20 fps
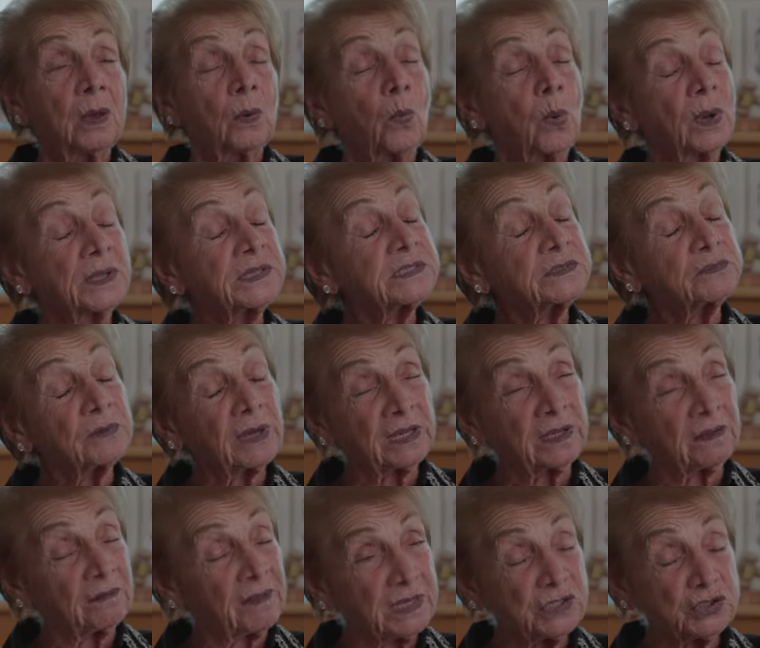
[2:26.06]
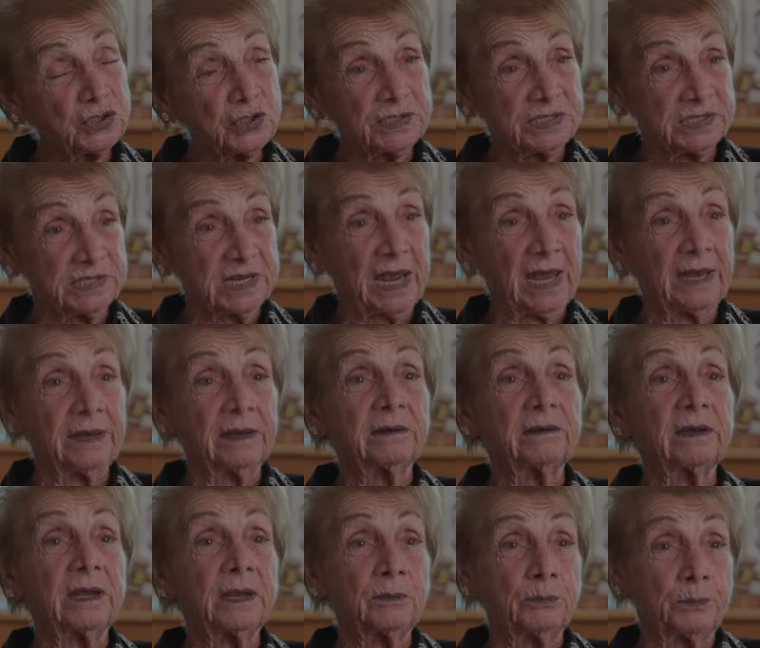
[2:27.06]
Once the regulation
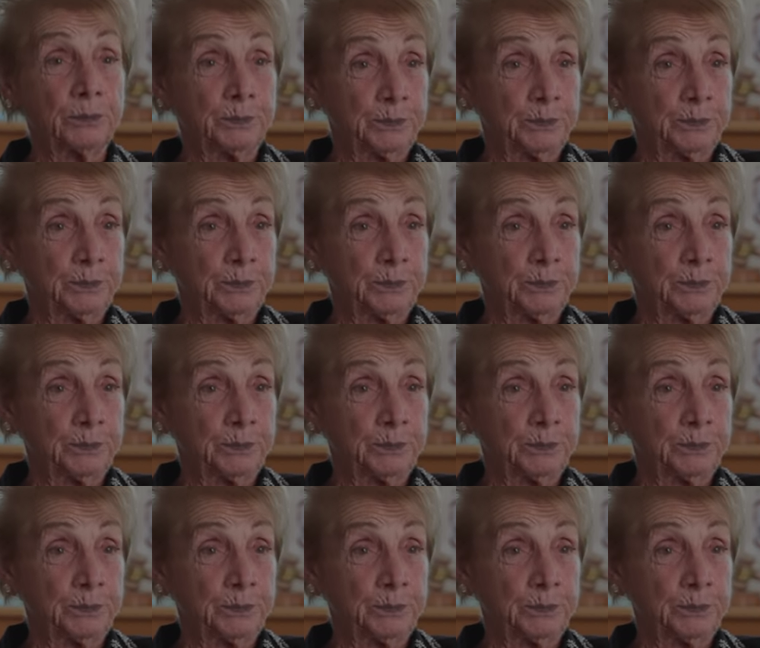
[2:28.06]
started and